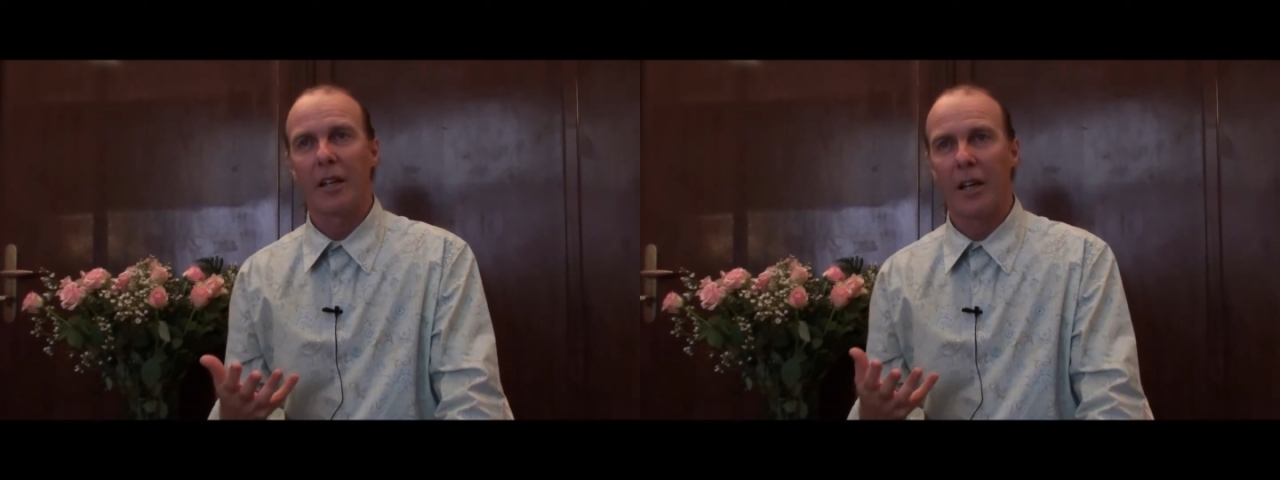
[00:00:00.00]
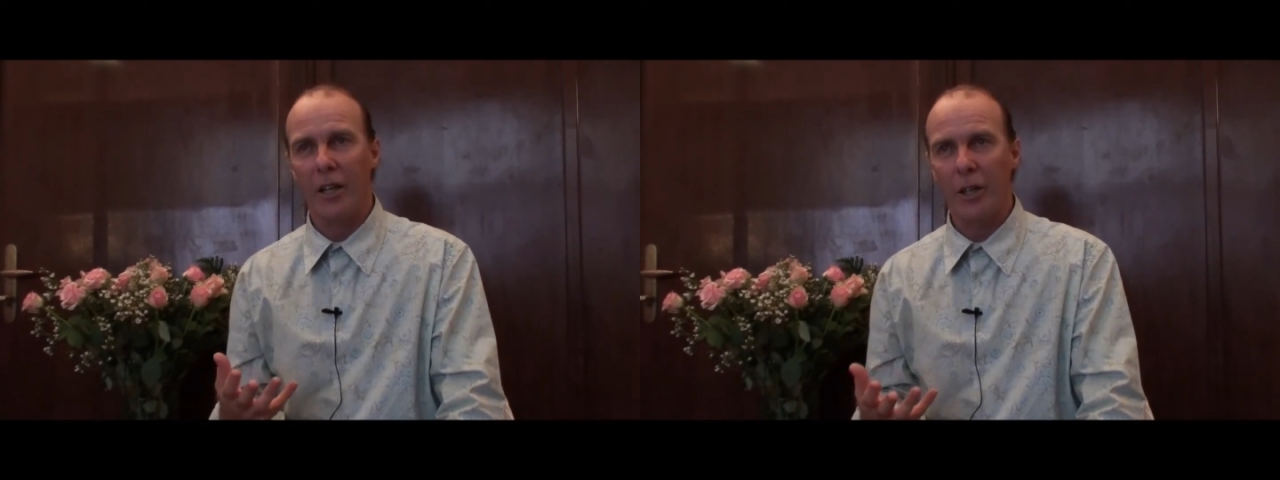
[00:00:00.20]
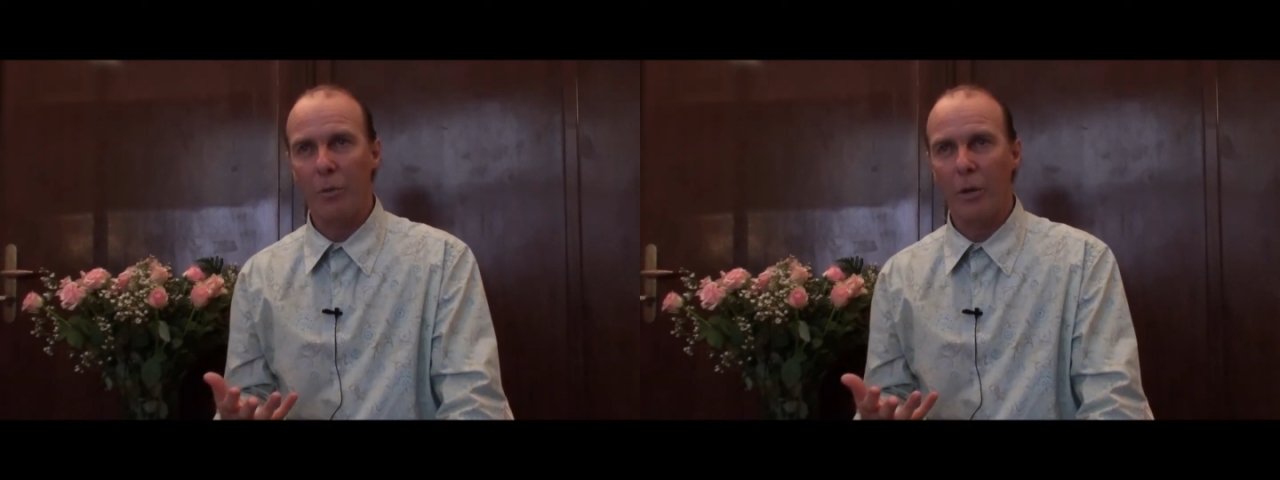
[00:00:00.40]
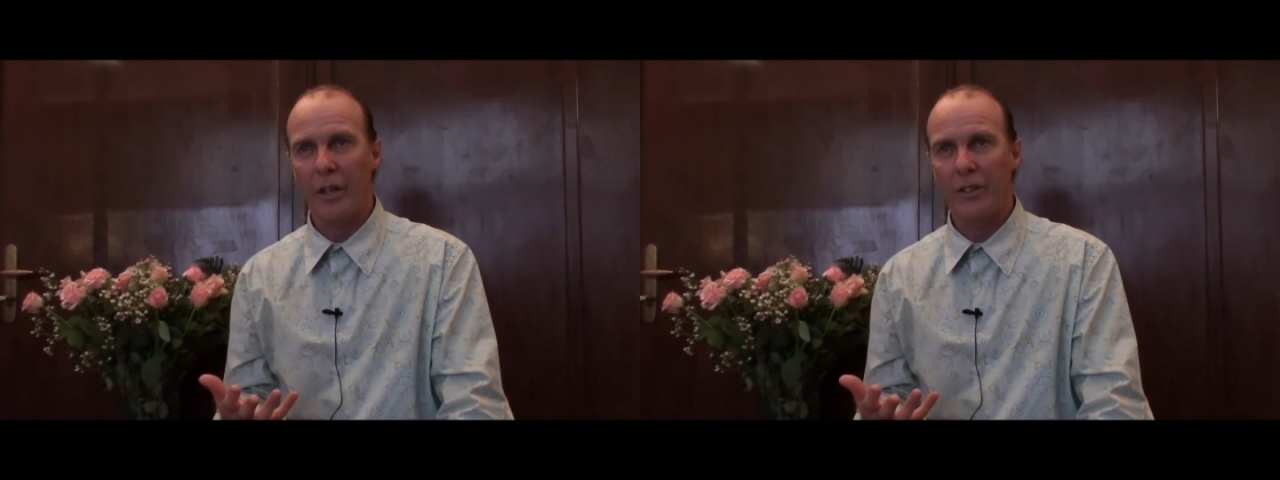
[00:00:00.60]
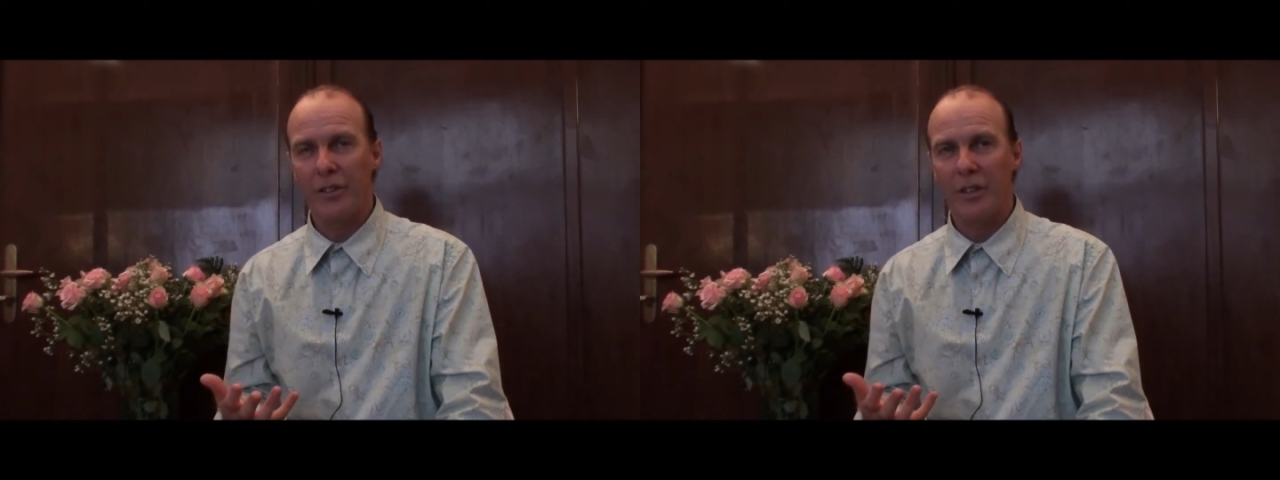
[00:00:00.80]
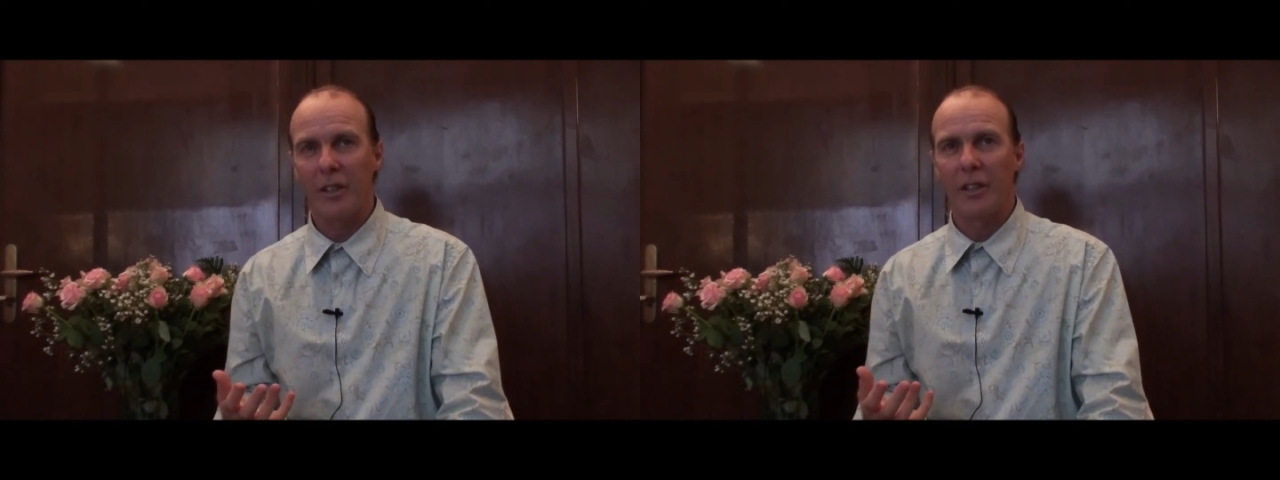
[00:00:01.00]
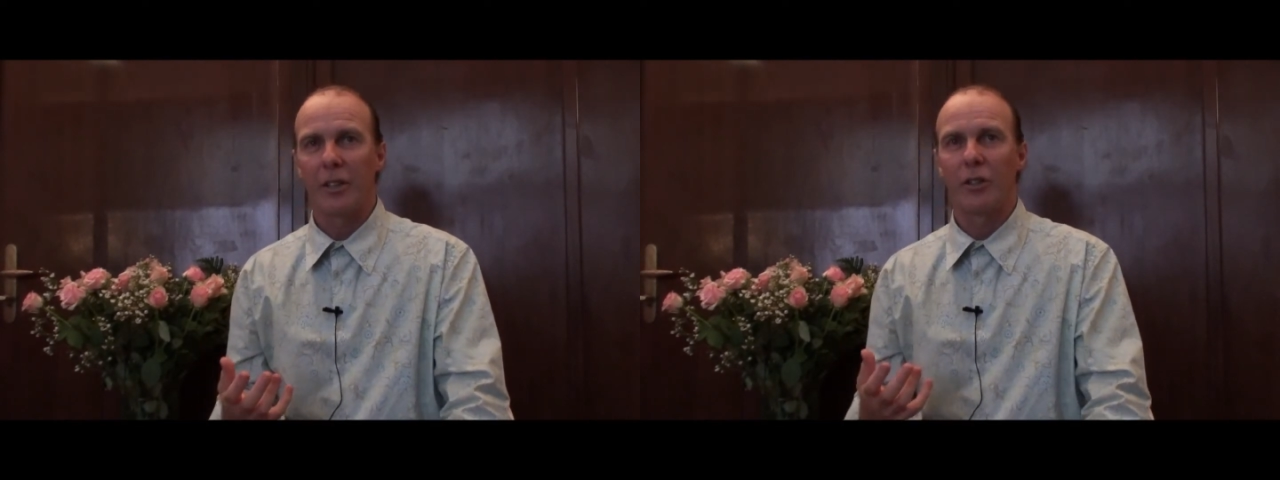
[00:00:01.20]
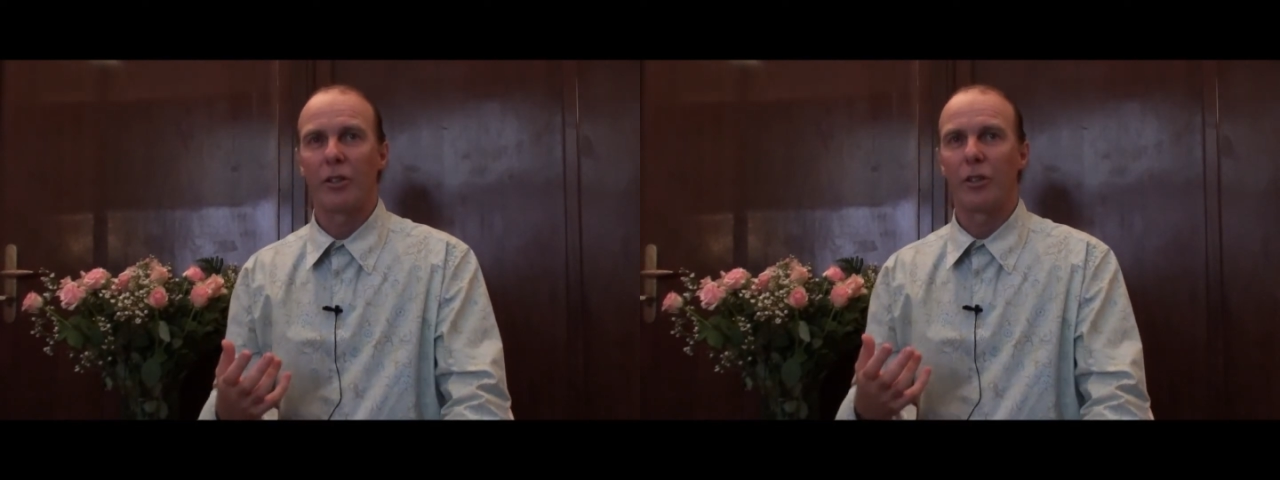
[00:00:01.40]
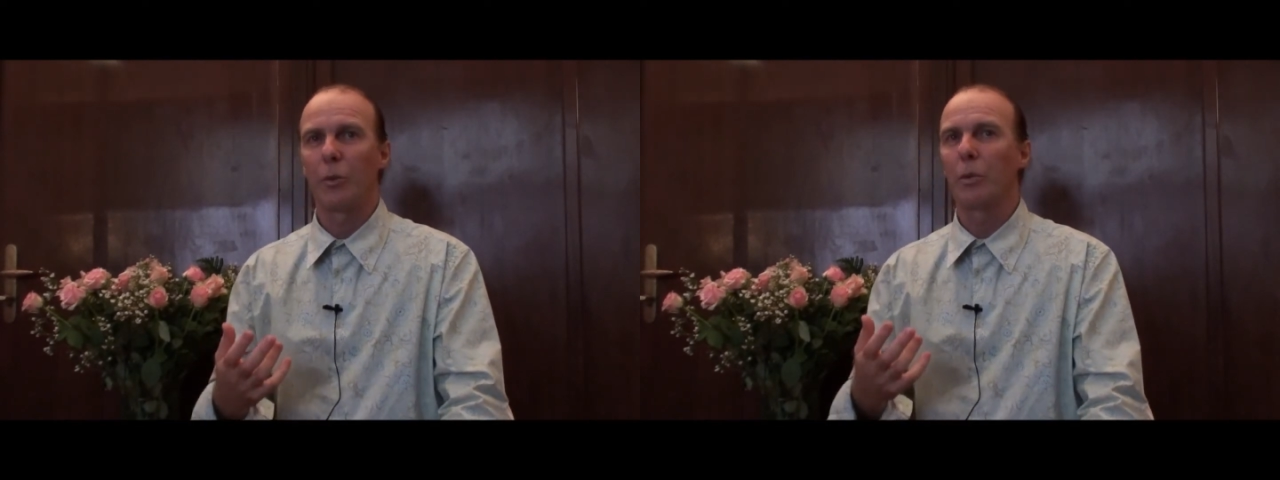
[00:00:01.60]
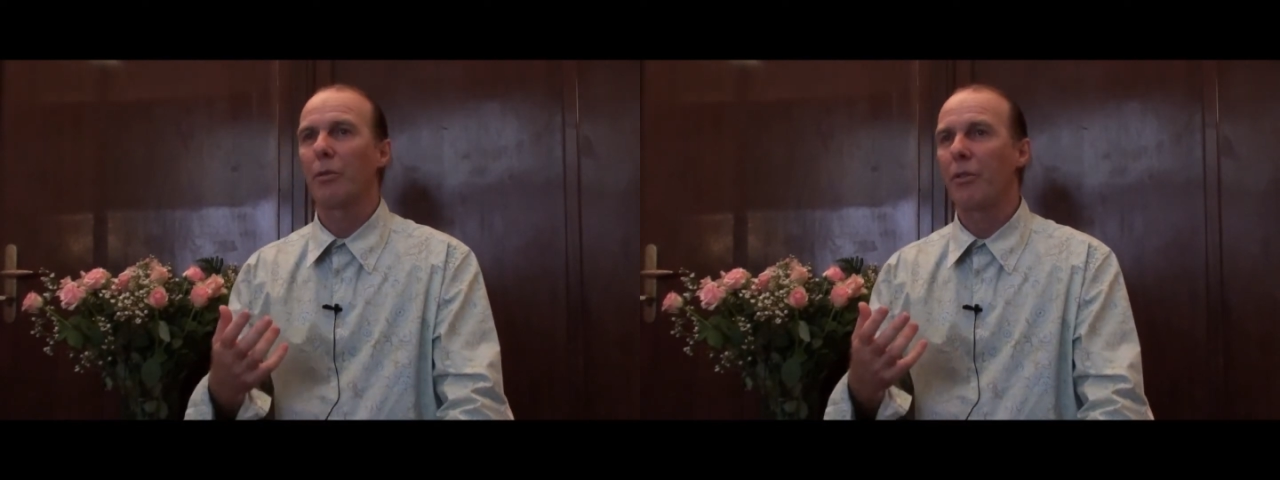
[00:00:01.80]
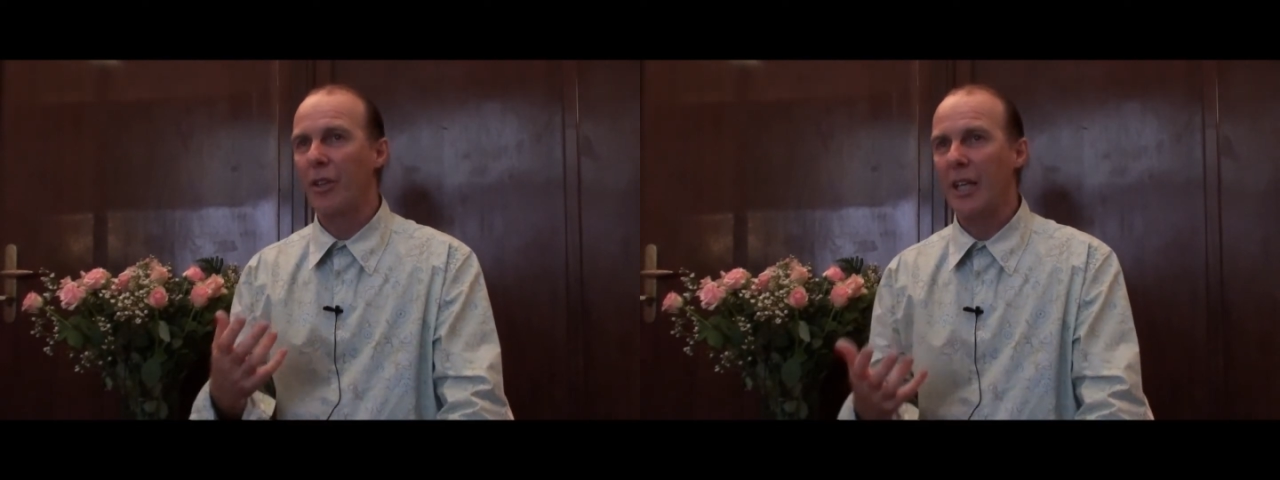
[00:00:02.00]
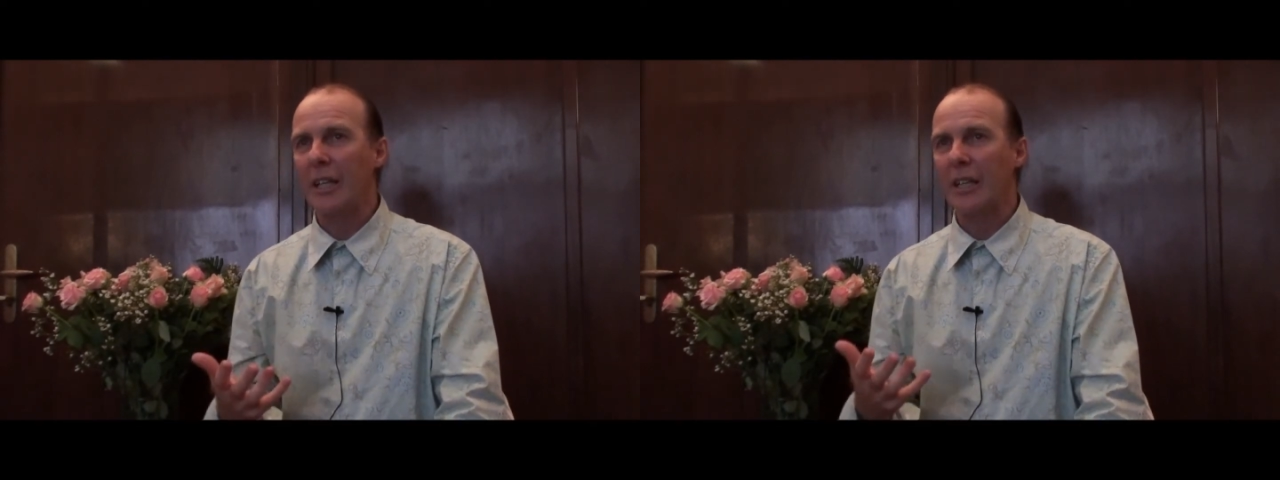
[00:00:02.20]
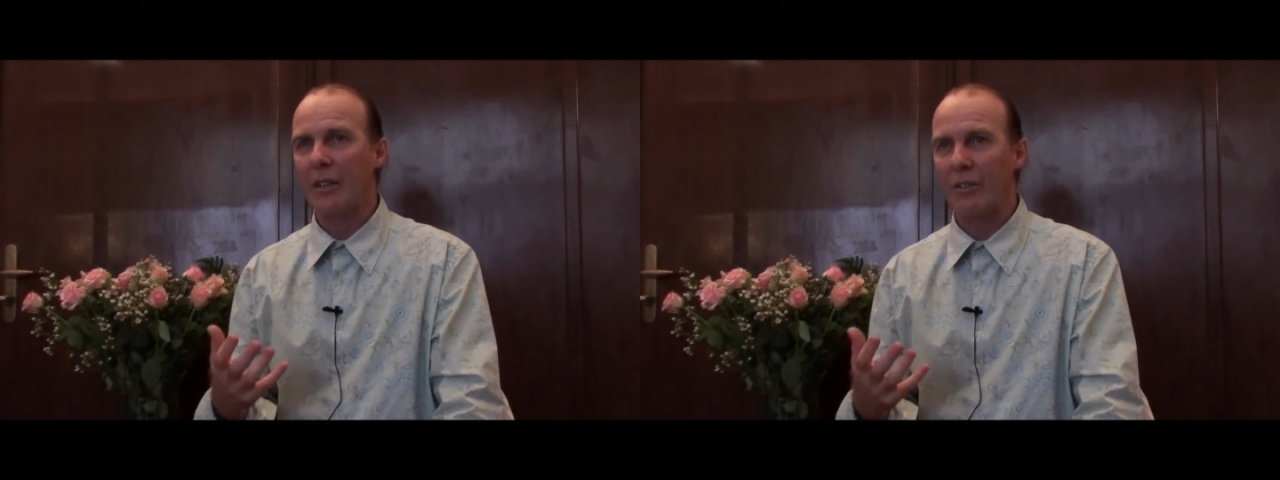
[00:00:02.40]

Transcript: Otherwise, you will think